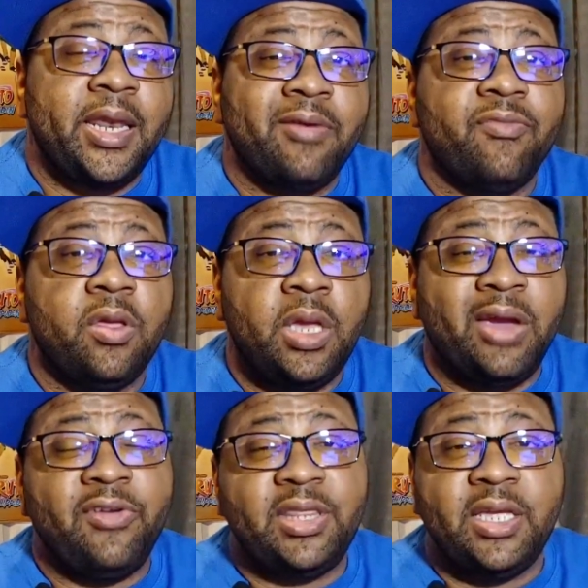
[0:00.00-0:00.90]
And
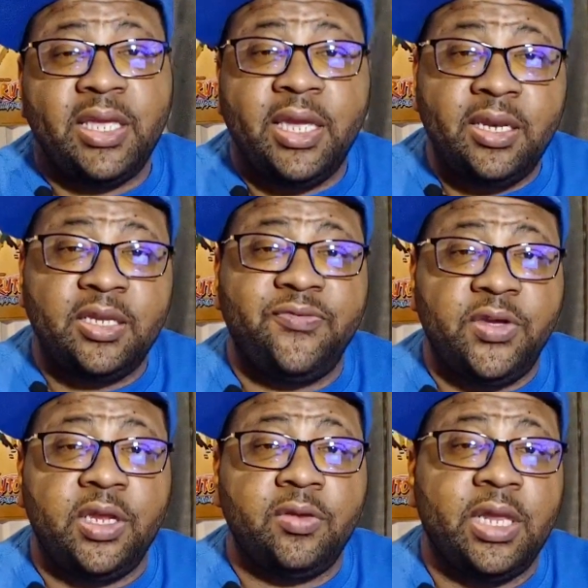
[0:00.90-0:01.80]
everything in this
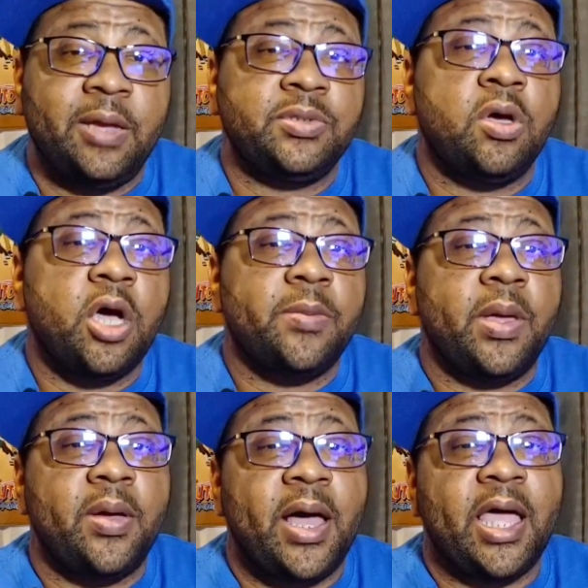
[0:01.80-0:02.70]
video that I'm talking
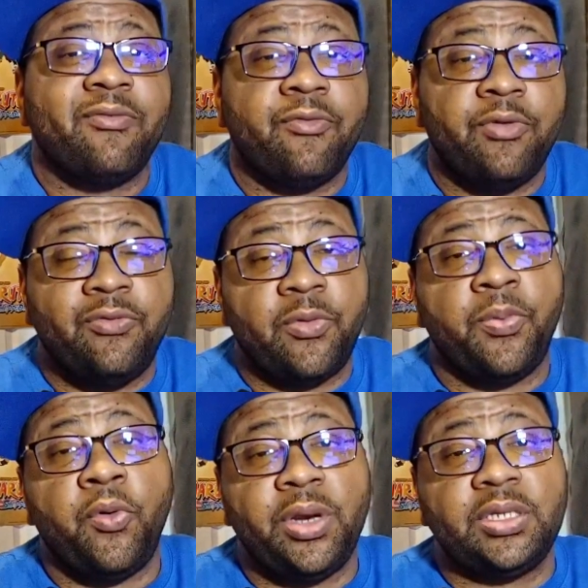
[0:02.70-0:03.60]
about, I have already
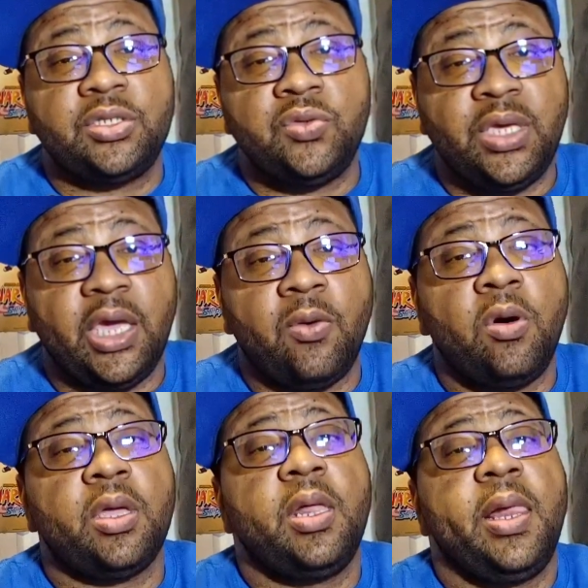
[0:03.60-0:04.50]
reported to
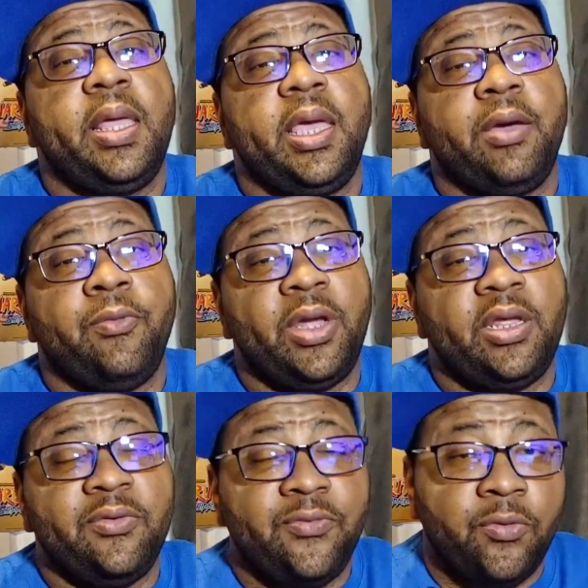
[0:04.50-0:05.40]
Cakewalk and
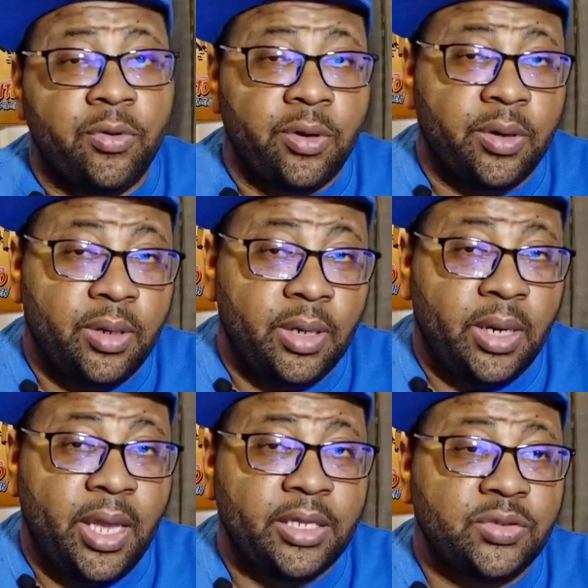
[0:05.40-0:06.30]
waiting for
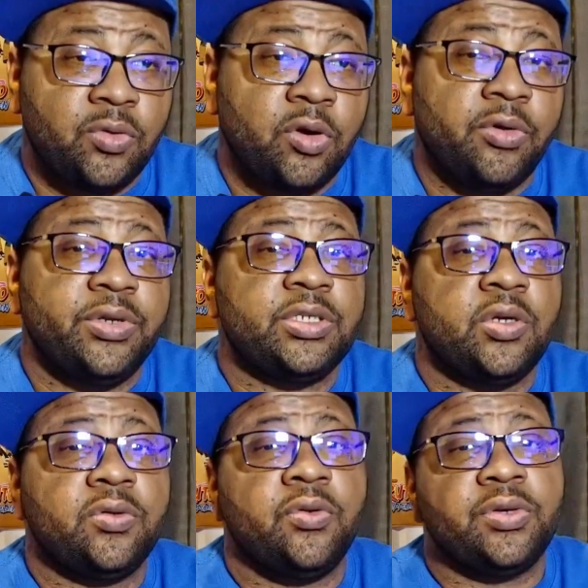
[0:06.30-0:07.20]
an answer or a
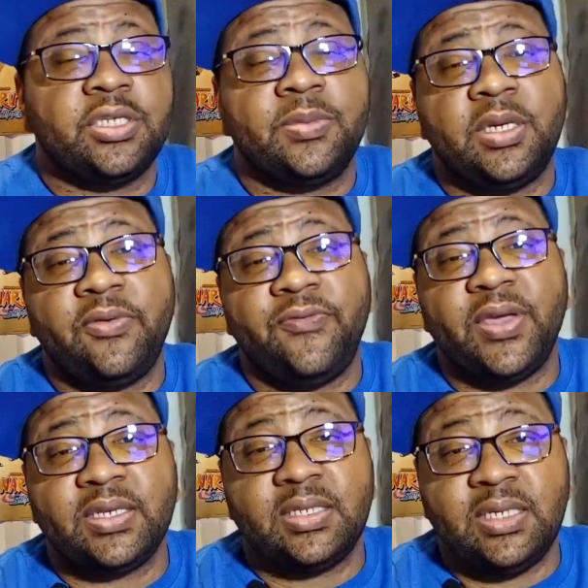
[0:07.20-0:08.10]
result or something to
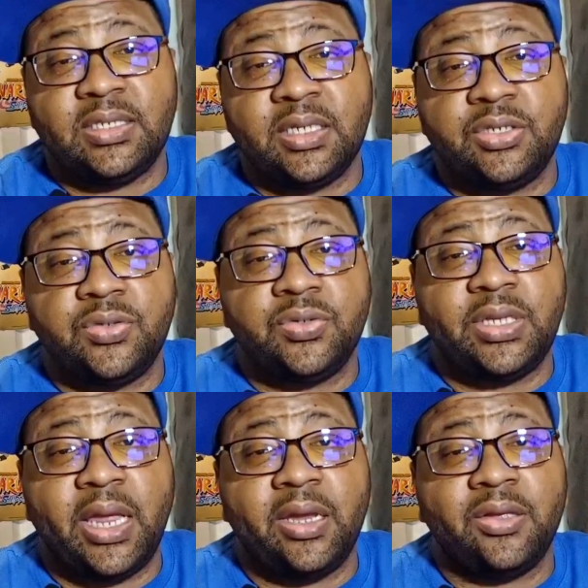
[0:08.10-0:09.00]
fix these issues
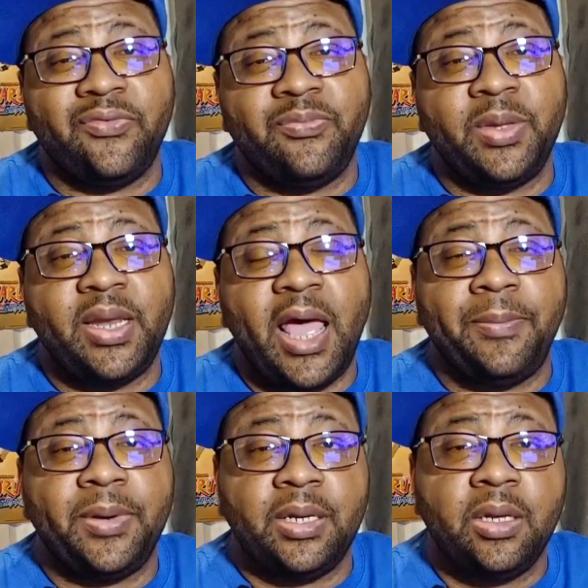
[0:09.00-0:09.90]
that have been
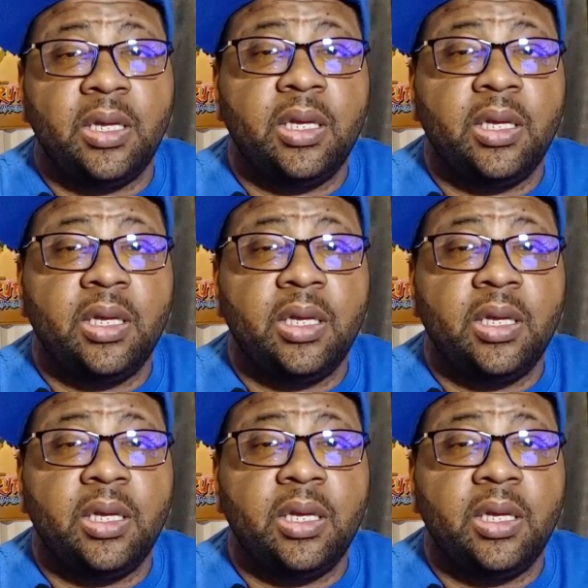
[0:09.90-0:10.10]
happening